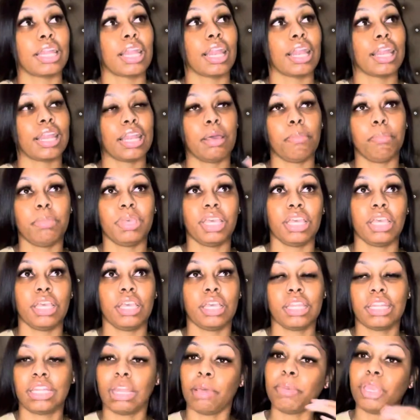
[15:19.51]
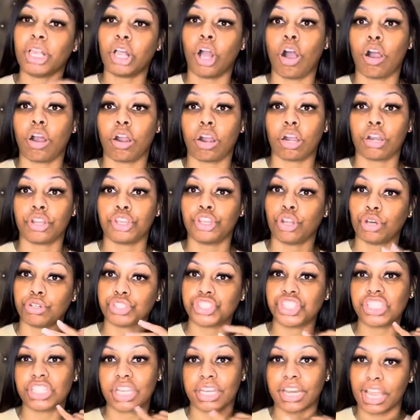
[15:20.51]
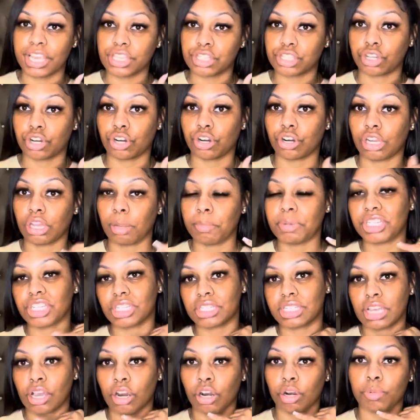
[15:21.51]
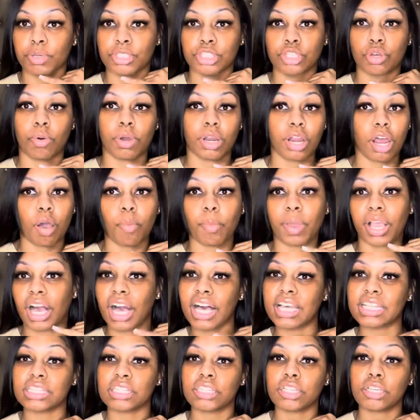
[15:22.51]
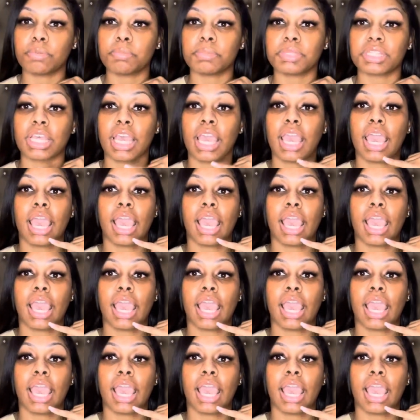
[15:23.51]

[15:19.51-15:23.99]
let me let me call her you know she's a nice girl let me just tell her what's going on with customs